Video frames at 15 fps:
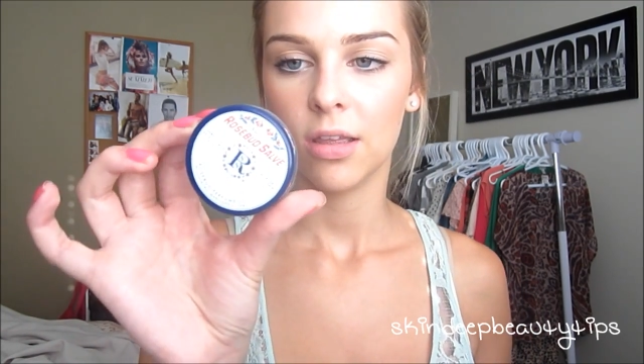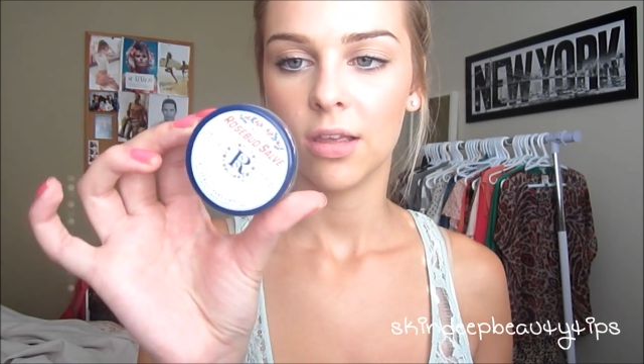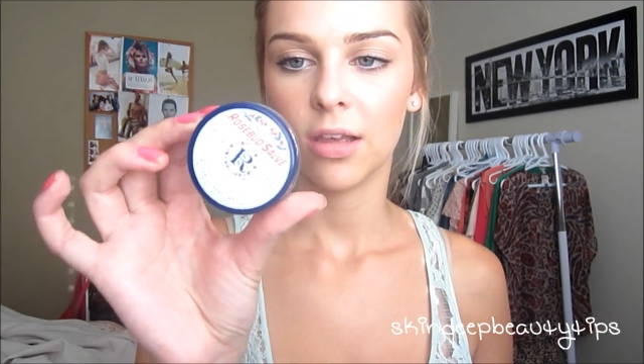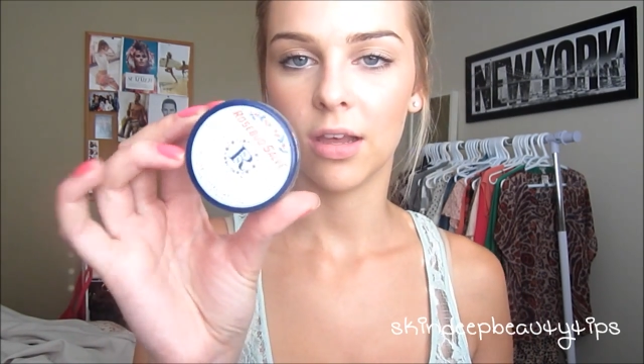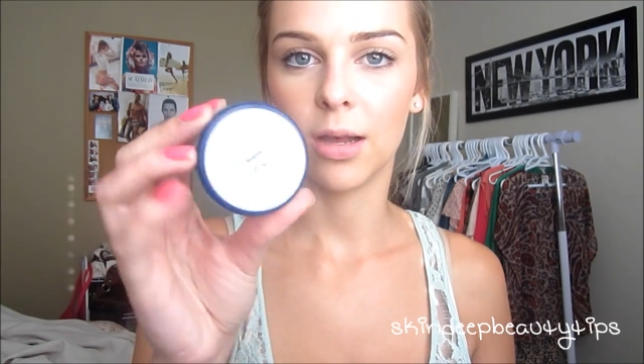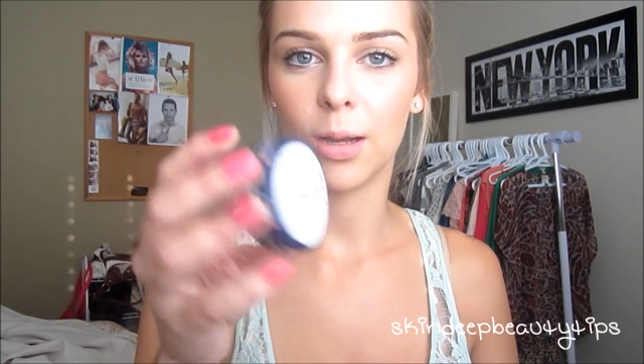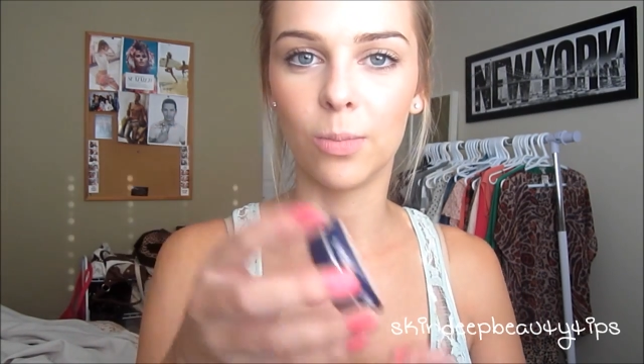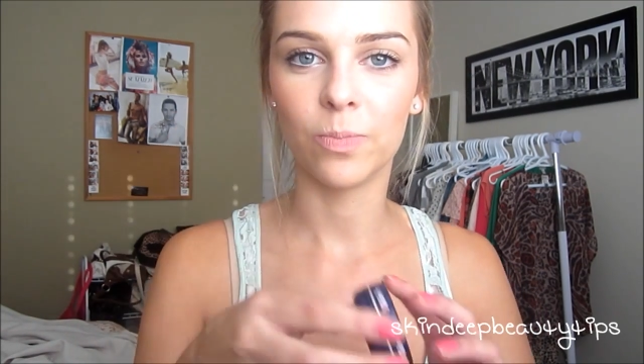
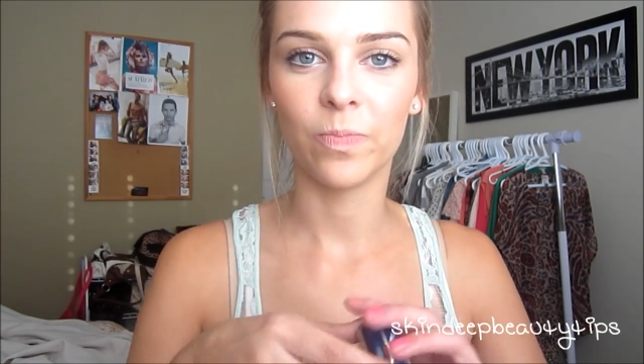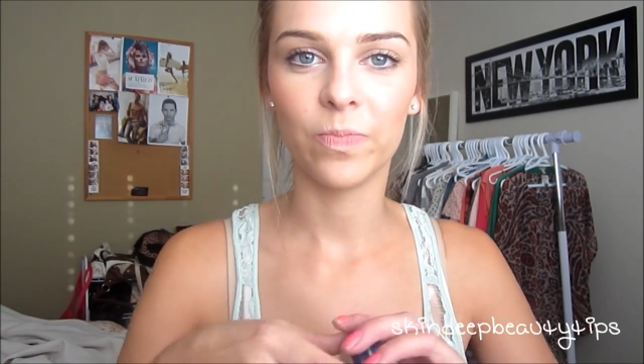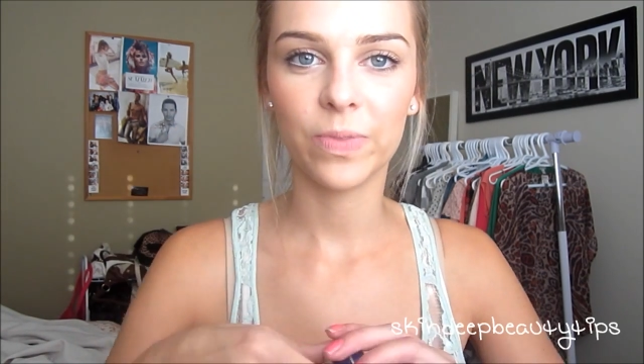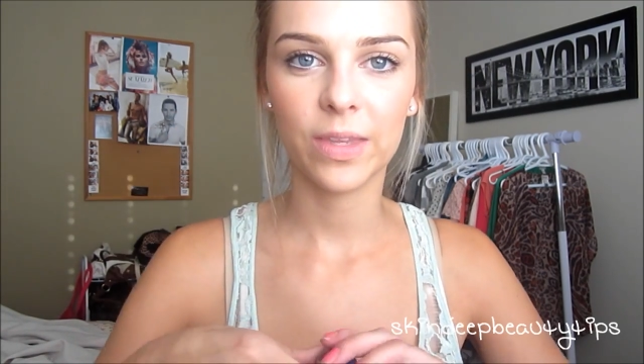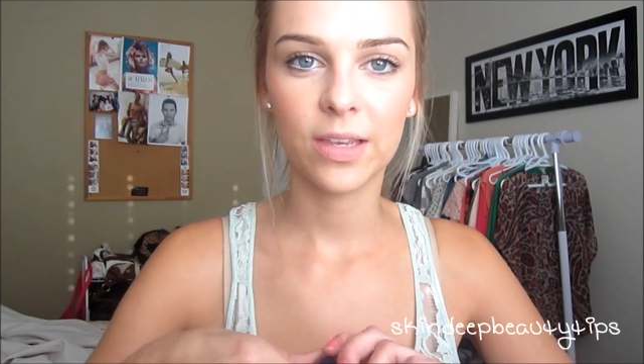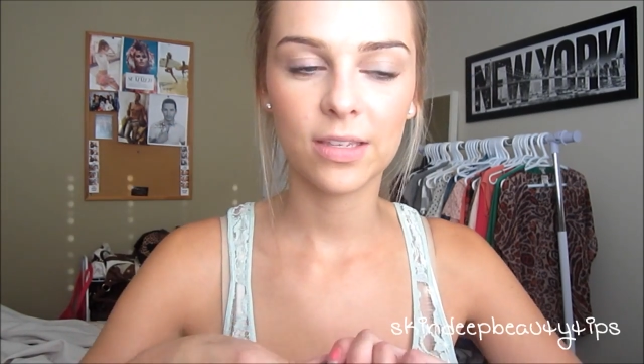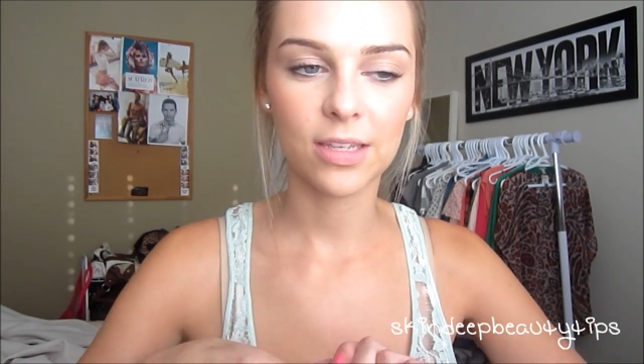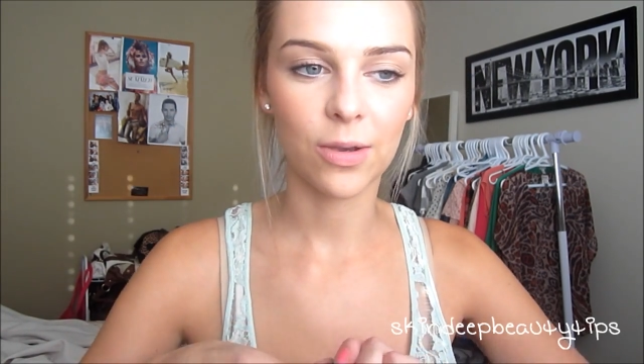
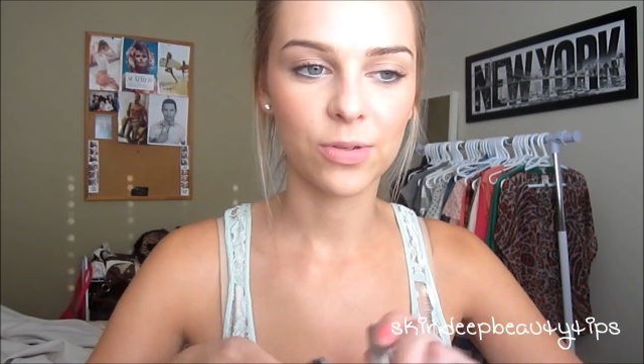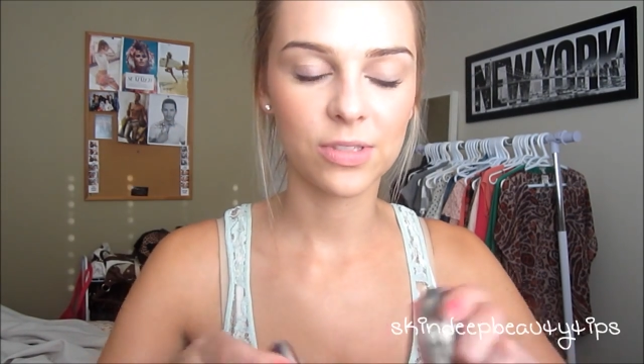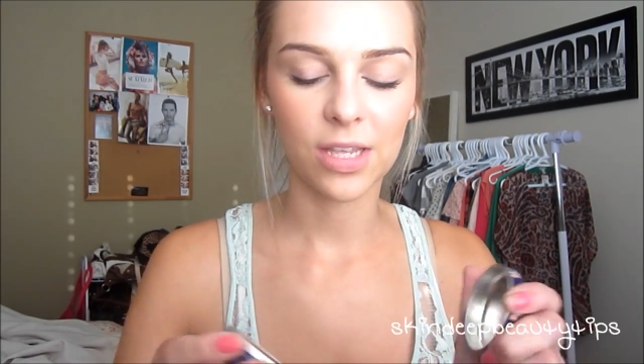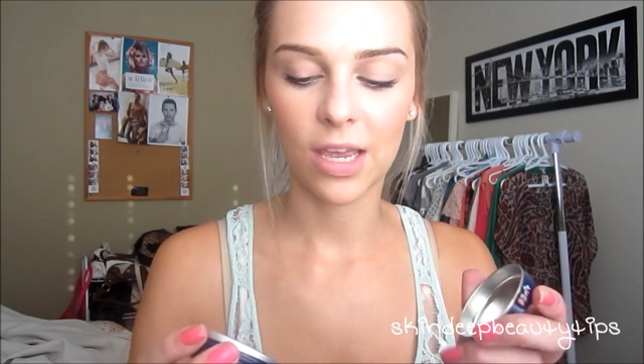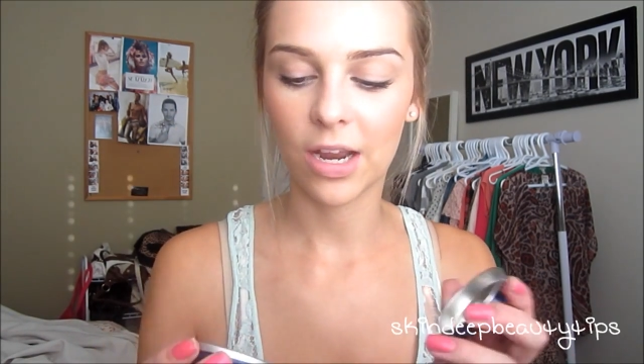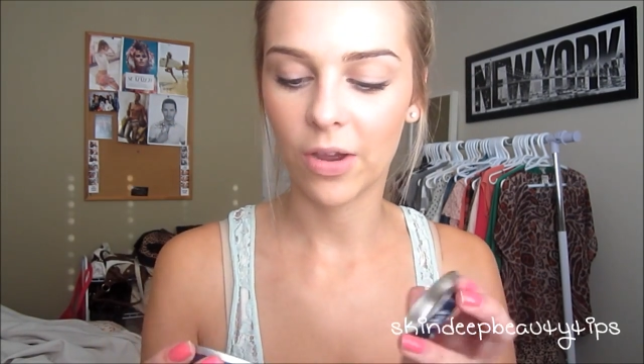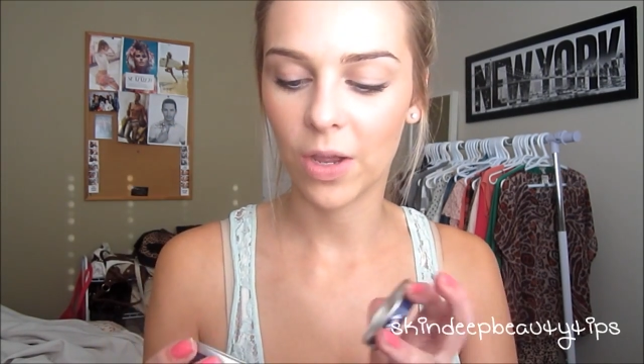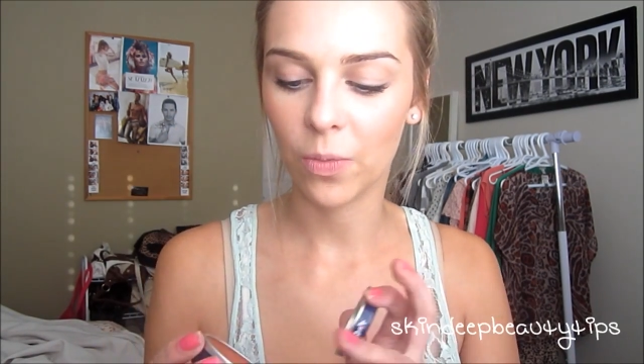because I was
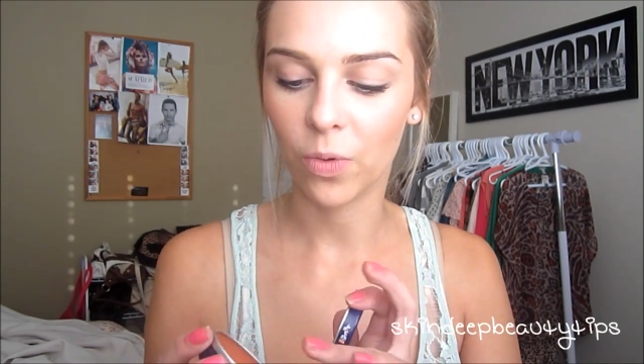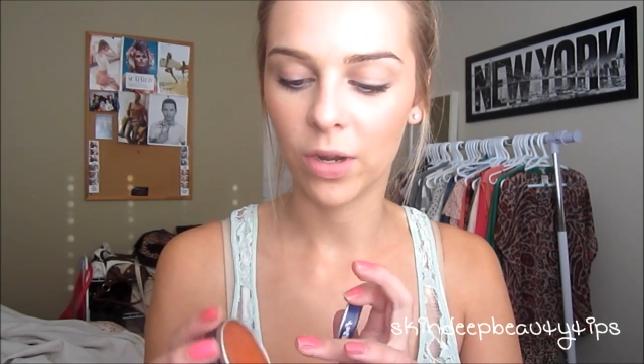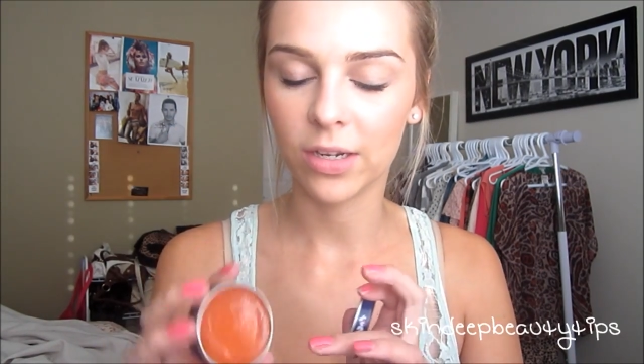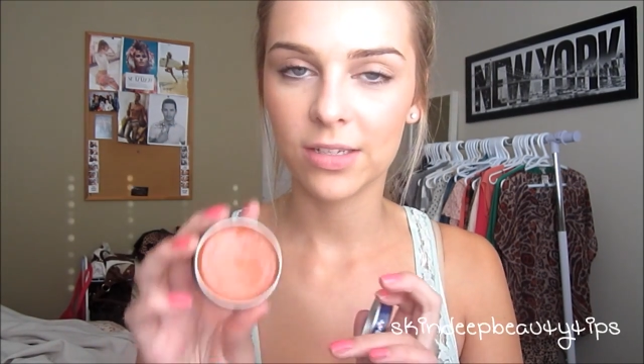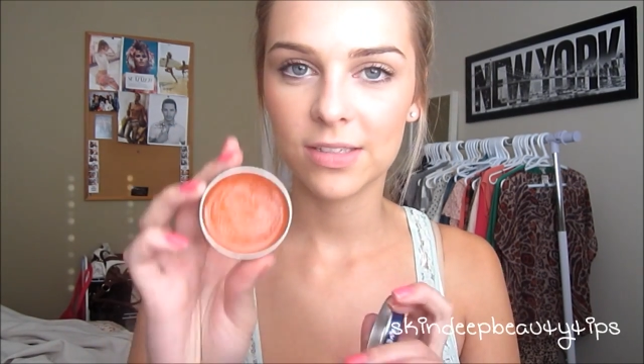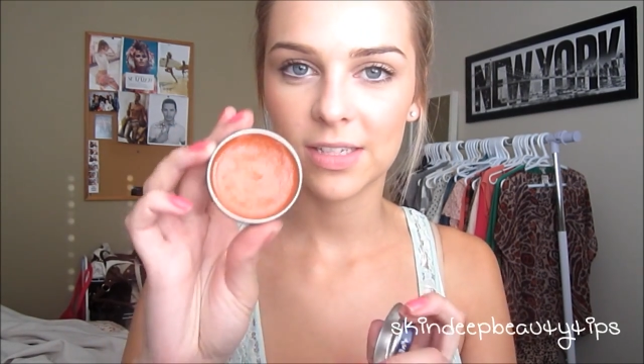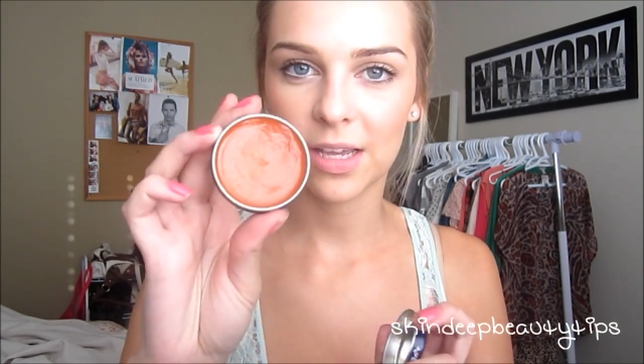saying how I wanted